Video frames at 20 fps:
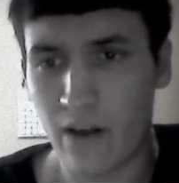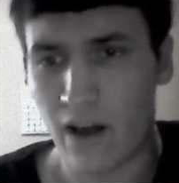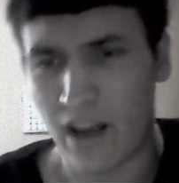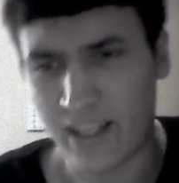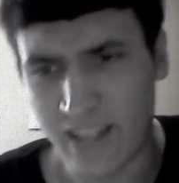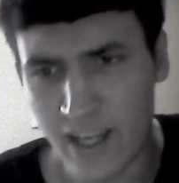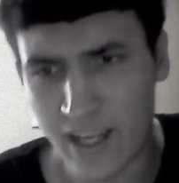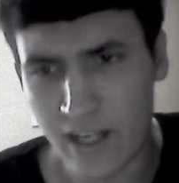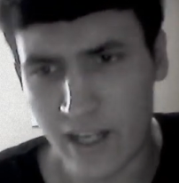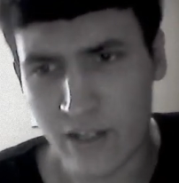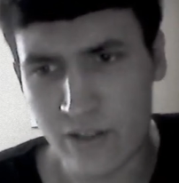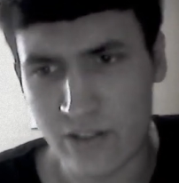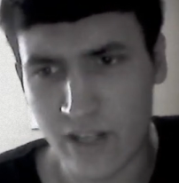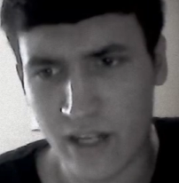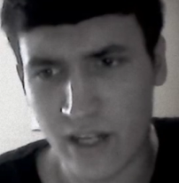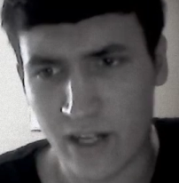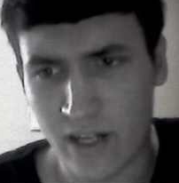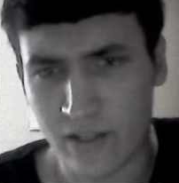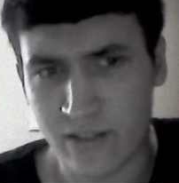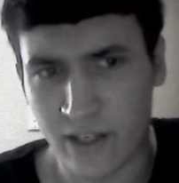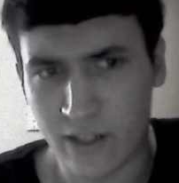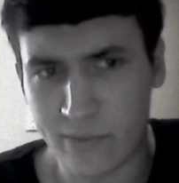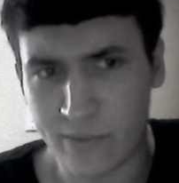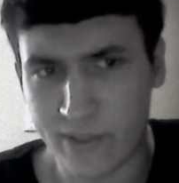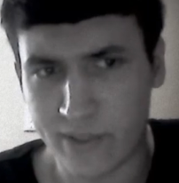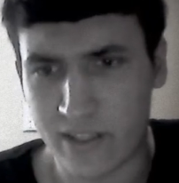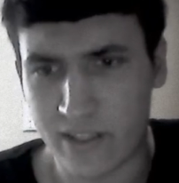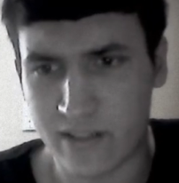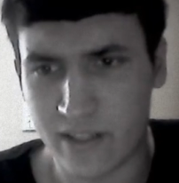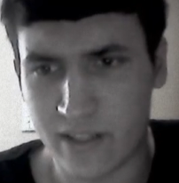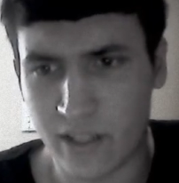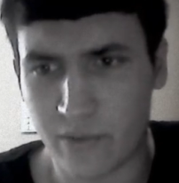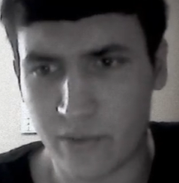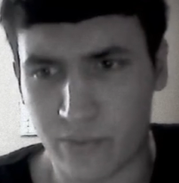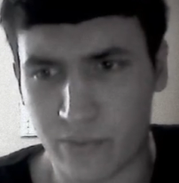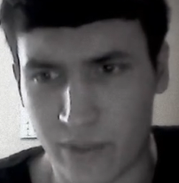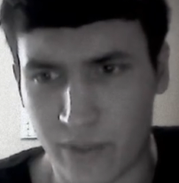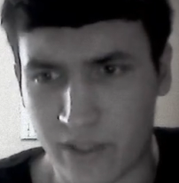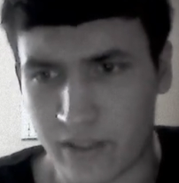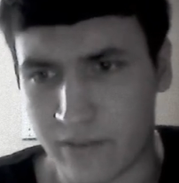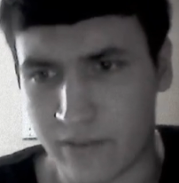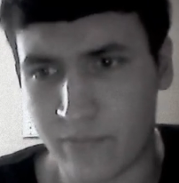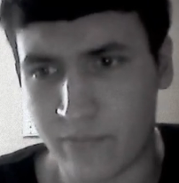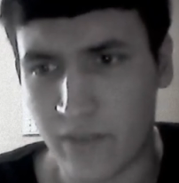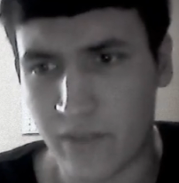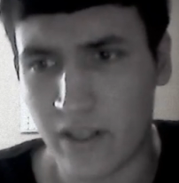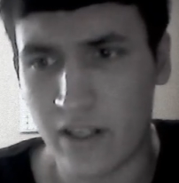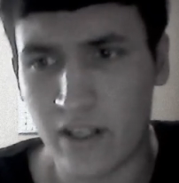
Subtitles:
I can't understand how terribly this thing was written.